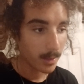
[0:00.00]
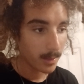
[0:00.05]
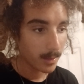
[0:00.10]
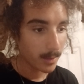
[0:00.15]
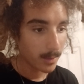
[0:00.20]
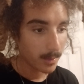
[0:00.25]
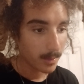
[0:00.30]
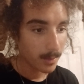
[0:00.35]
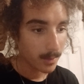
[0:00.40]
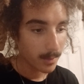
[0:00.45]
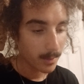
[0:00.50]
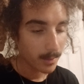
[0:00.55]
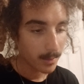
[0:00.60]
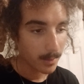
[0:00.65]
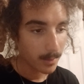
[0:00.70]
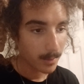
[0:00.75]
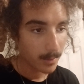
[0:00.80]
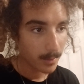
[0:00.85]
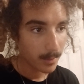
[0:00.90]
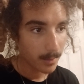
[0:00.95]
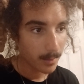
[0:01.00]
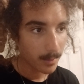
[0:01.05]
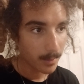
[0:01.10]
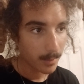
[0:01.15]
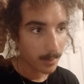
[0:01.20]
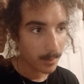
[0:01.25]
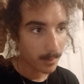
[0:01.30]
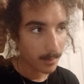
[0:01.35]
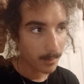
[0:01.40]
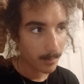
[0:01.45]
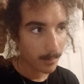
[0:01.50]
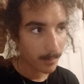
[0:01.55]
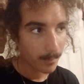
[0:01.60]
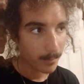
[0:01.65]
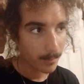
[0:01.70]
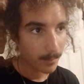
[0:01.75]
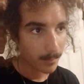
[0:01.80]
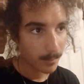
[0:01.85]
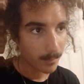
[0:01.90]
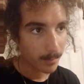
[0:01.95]

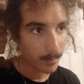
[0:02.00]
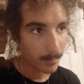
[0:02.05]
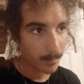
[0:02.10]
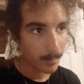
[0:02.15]
(silence)